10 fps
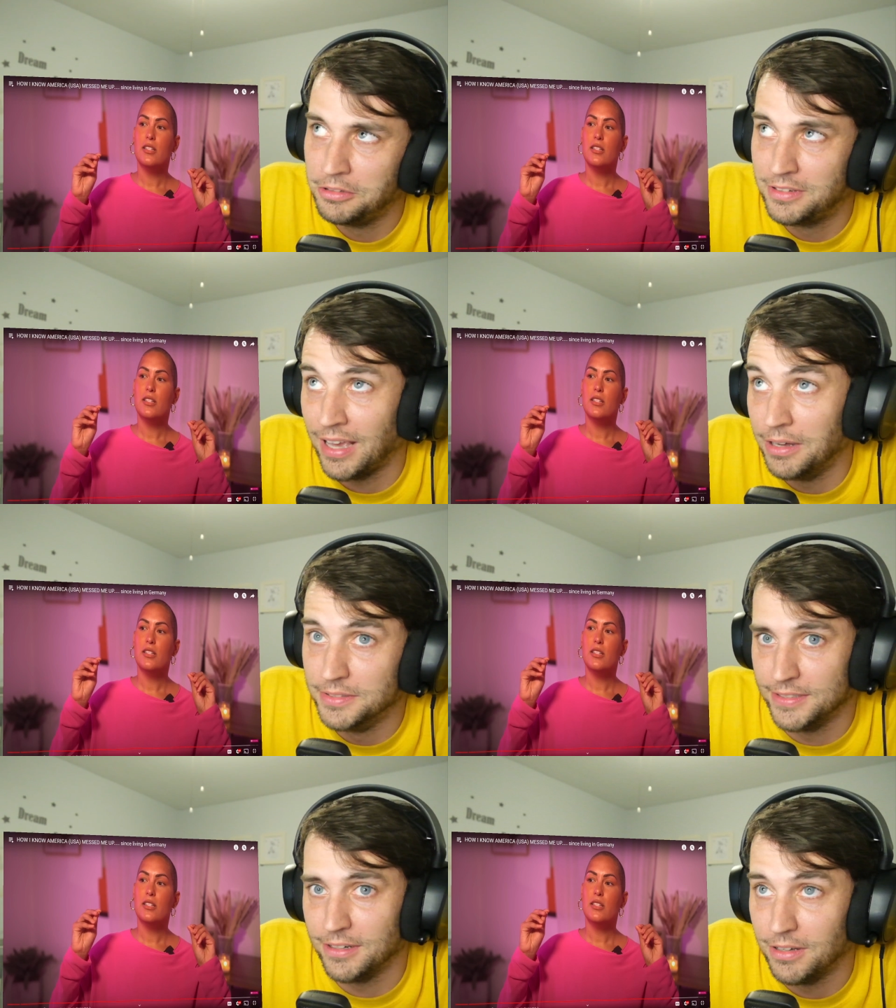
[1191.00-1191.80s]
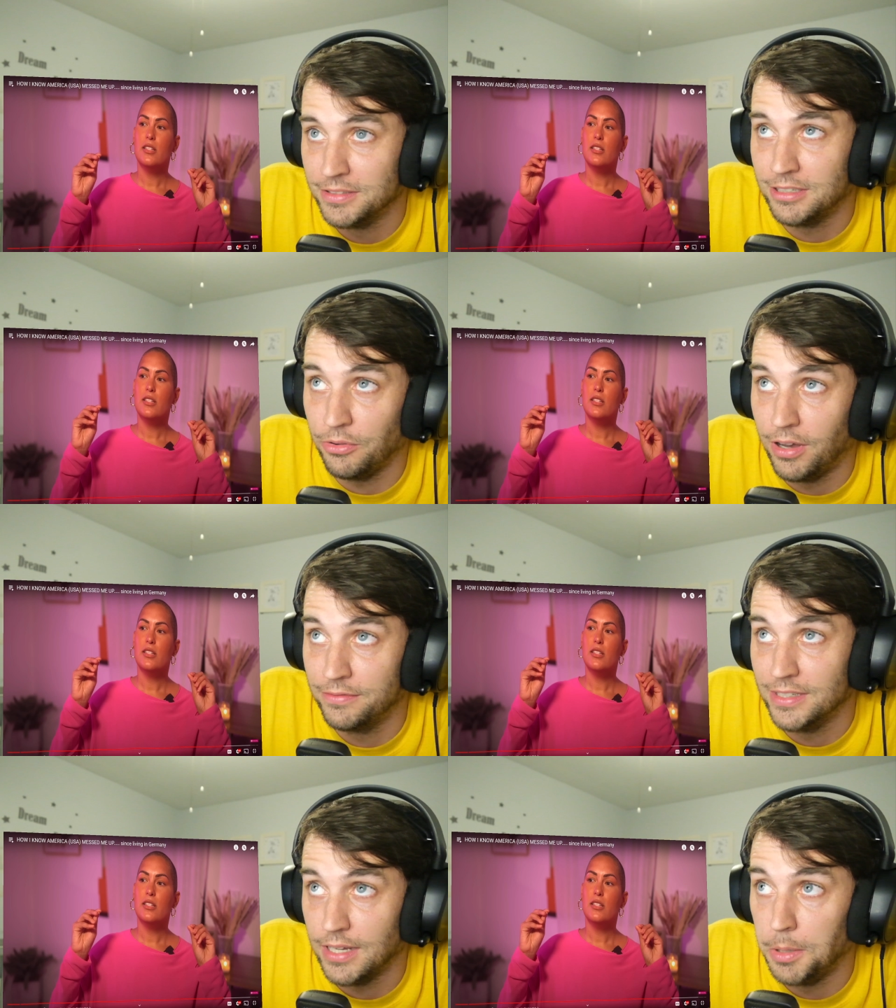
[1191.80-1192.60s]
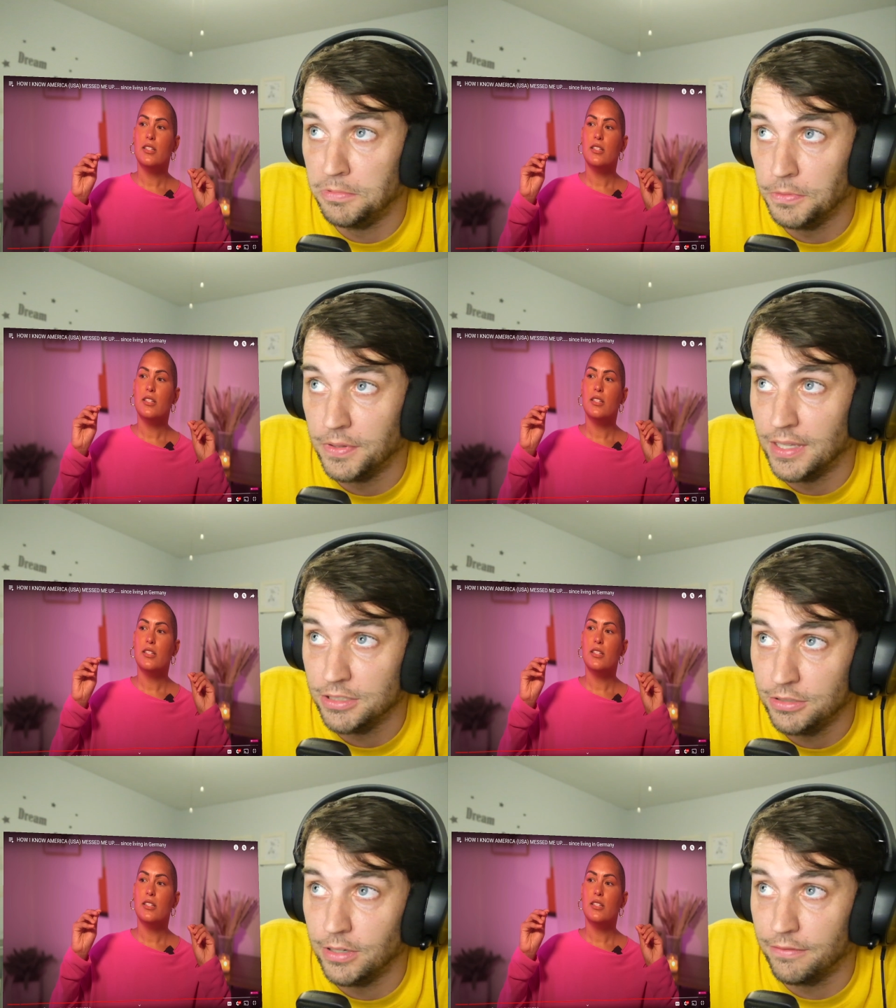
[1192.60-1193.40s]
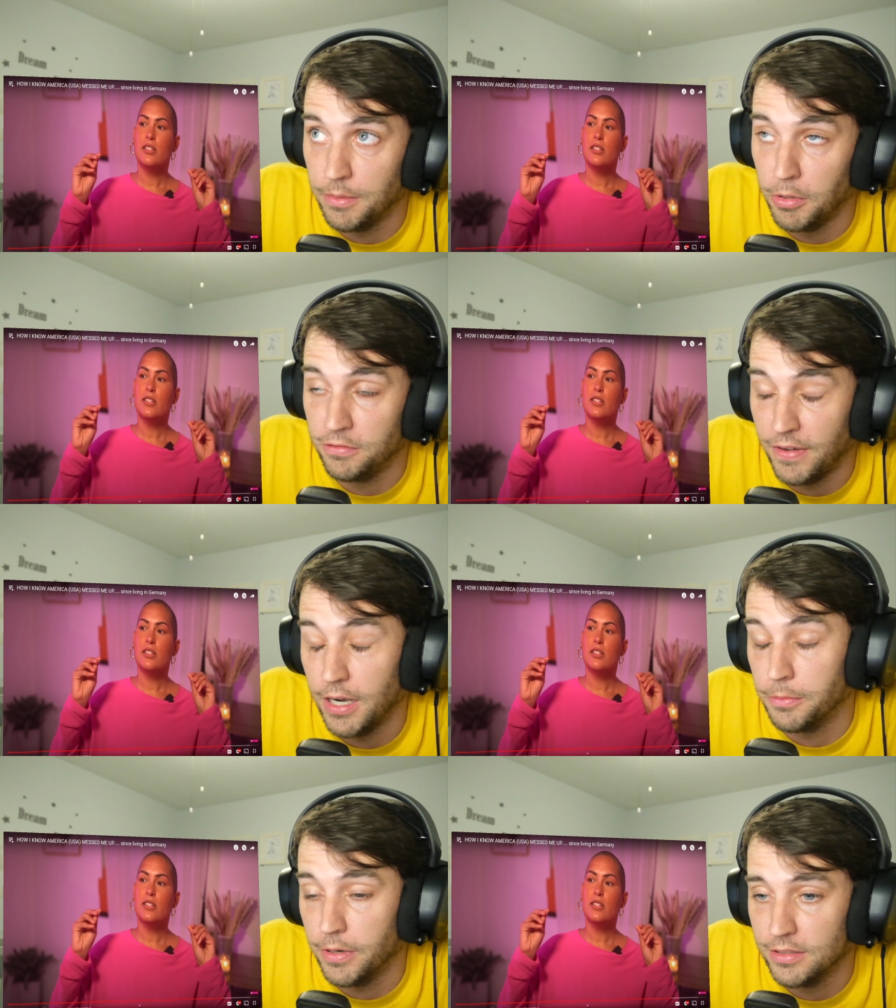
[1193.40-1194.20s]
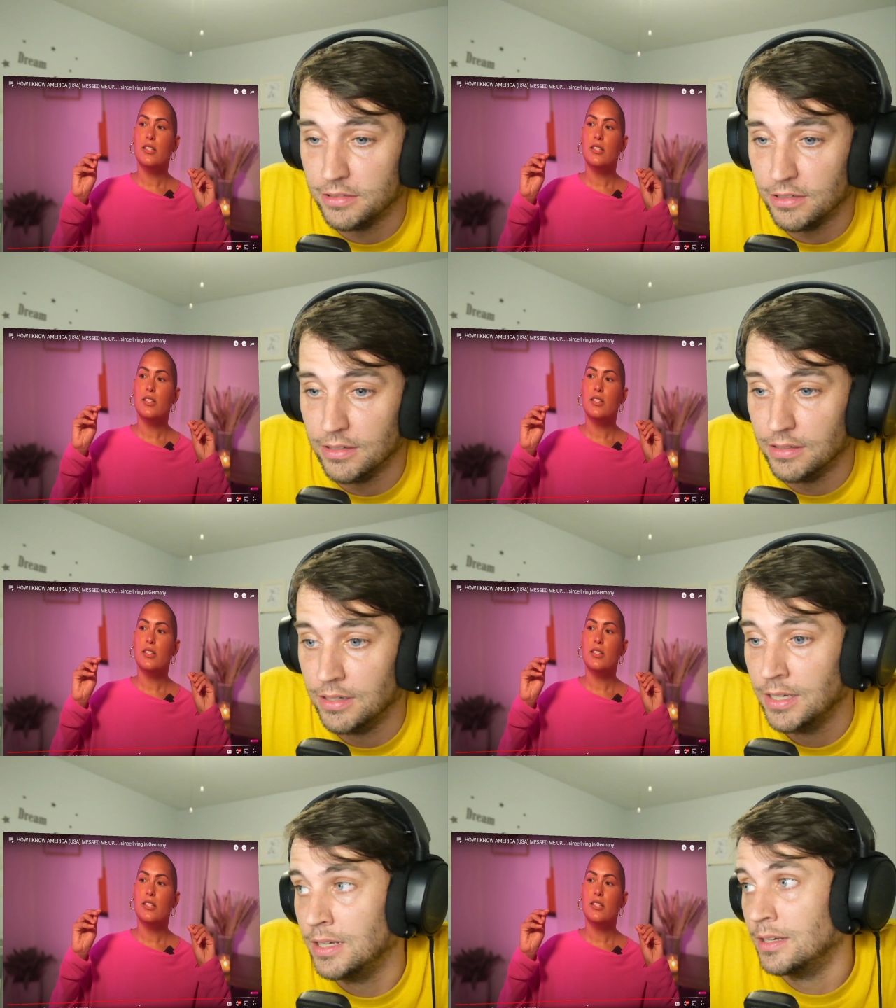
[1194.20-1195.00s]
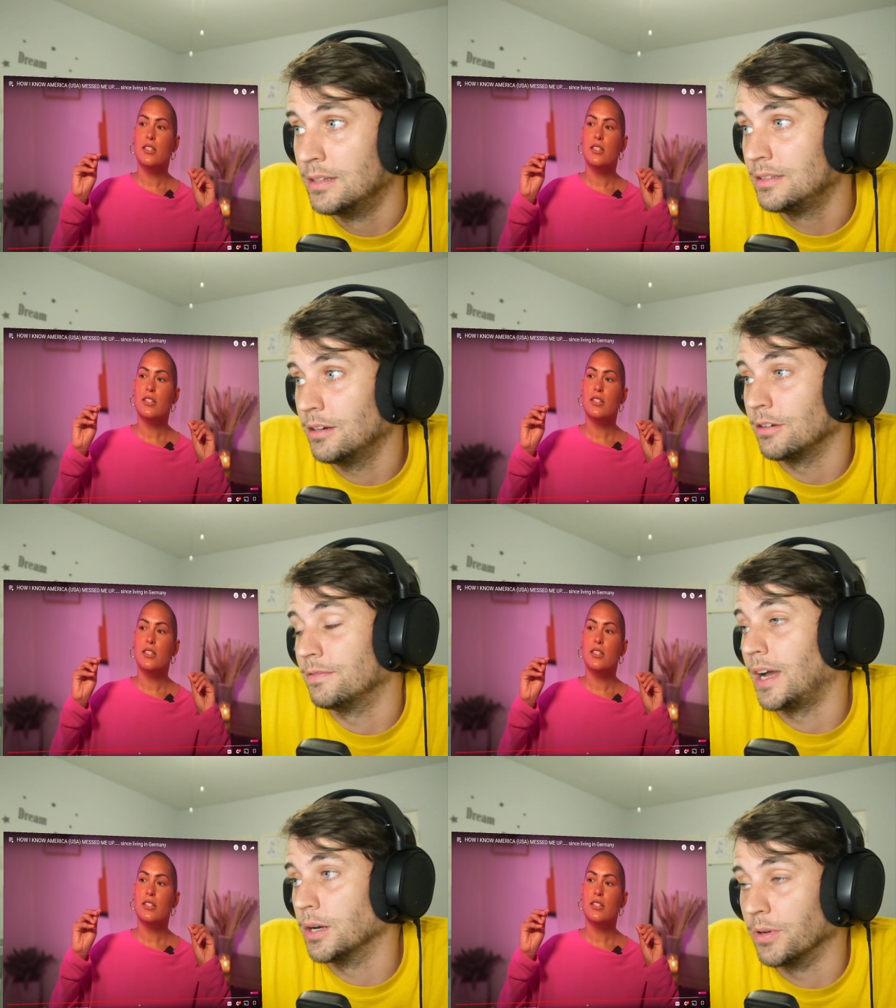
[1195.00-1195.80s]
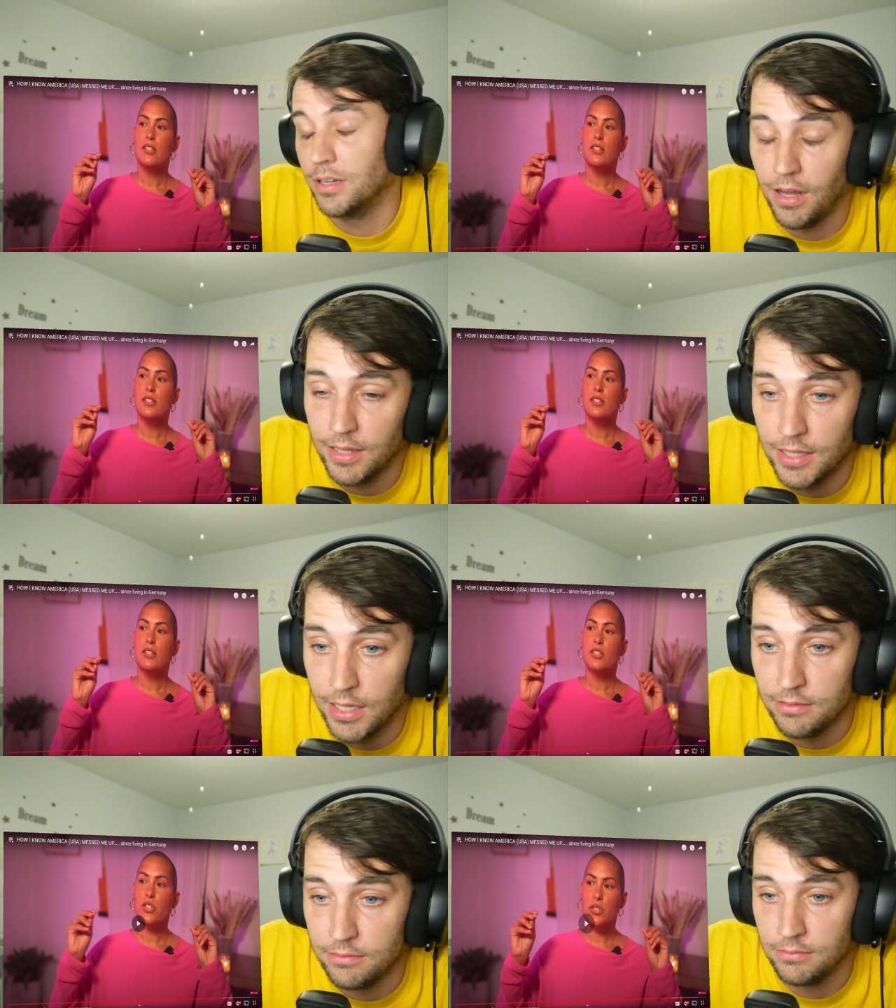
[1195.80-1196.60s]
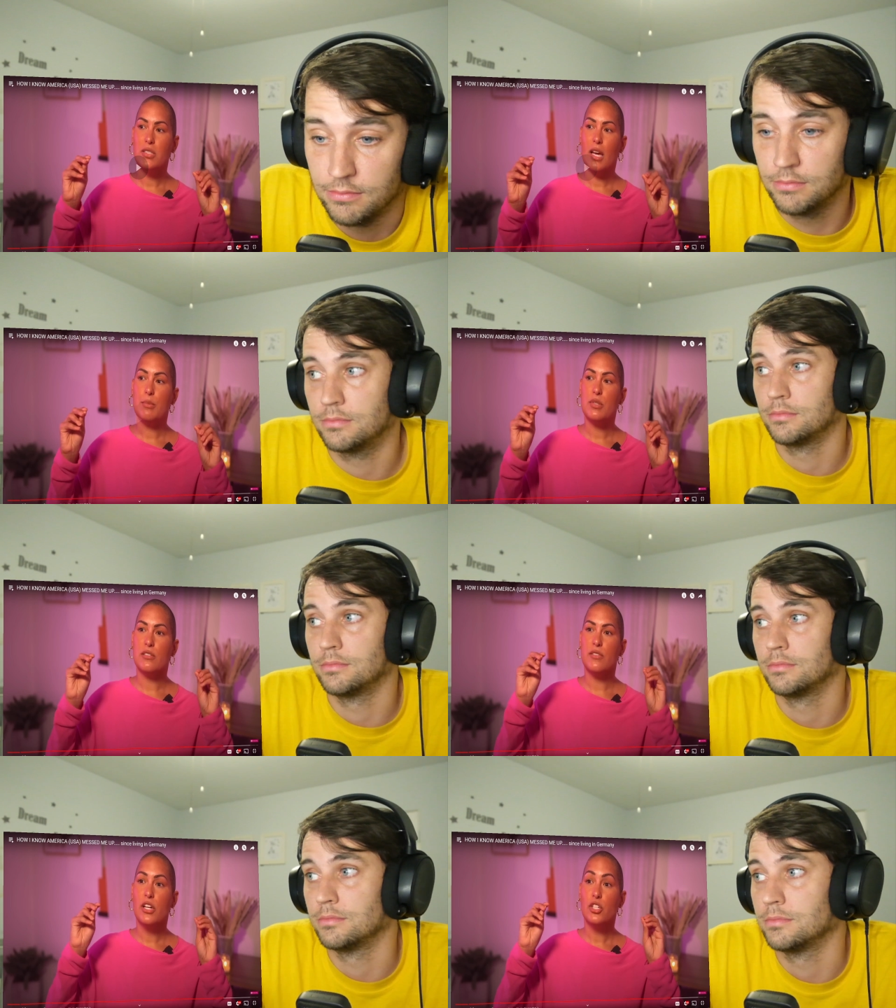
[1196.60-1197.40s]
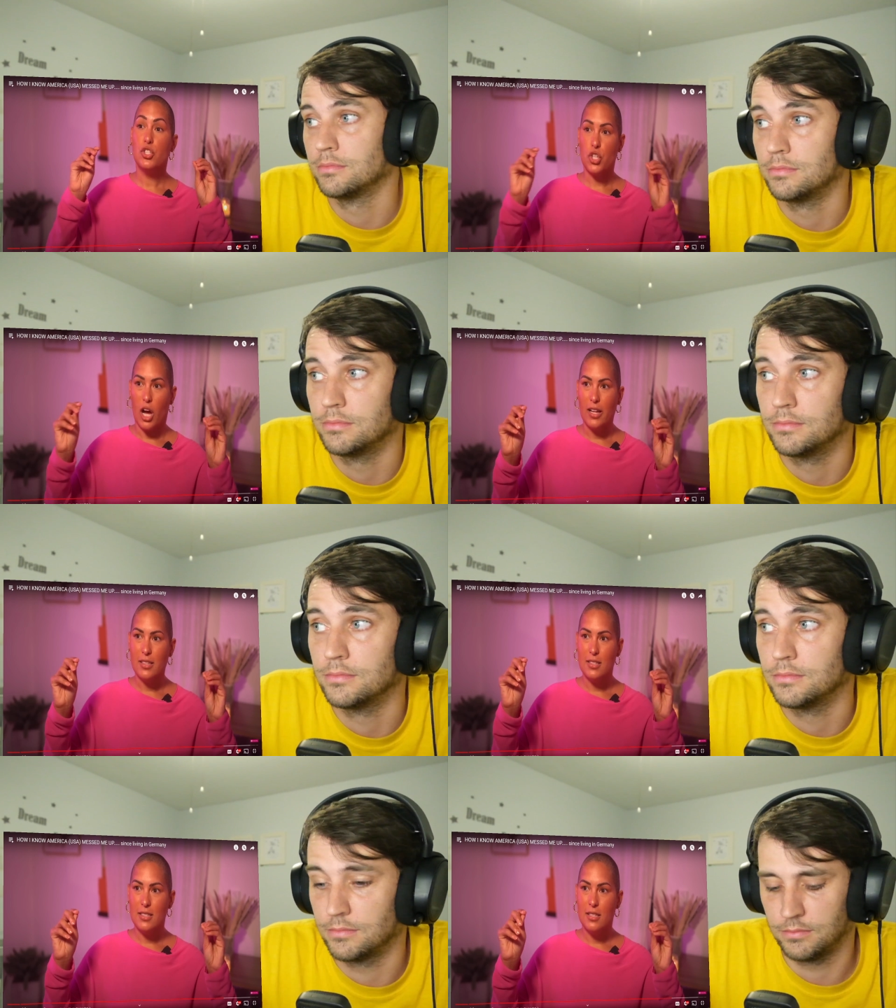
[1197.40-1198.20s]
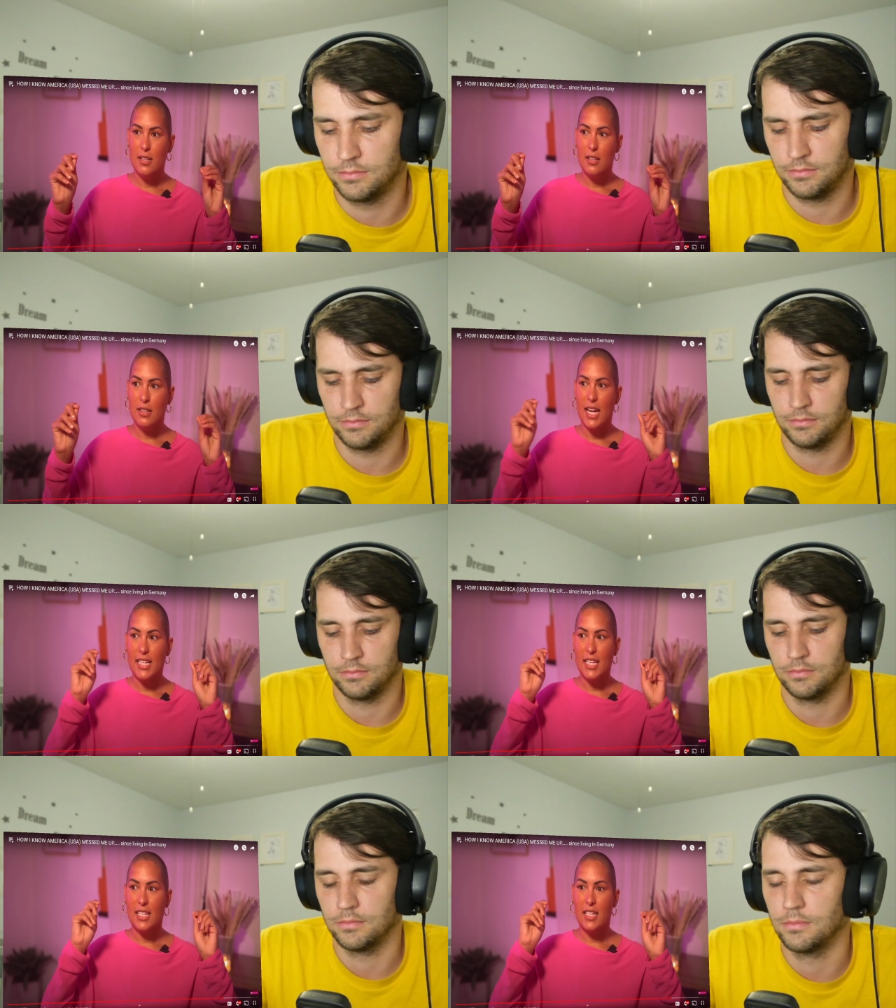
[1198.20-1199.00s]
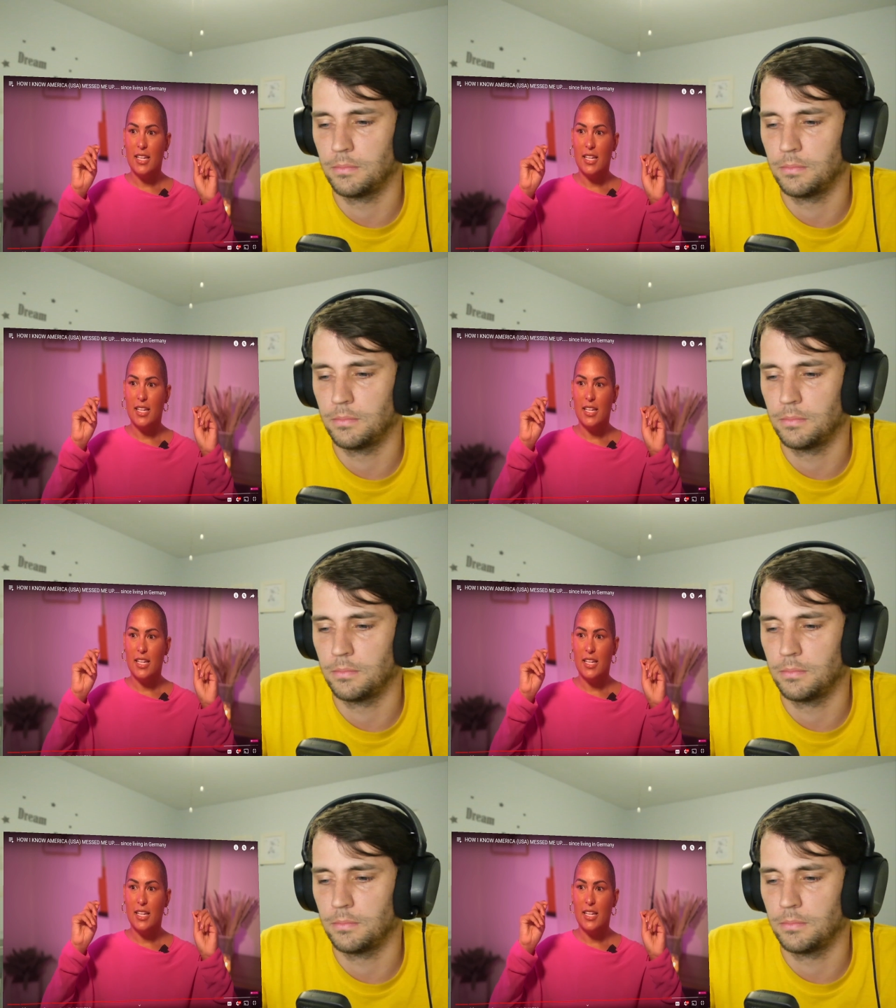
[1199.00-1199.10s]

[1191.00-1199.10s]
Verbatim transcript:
Speaker 1: towns are also oftentimes the one that shoot off the most fireworks during during a firework holiday.
Speaker 2: Certain types of shots that I can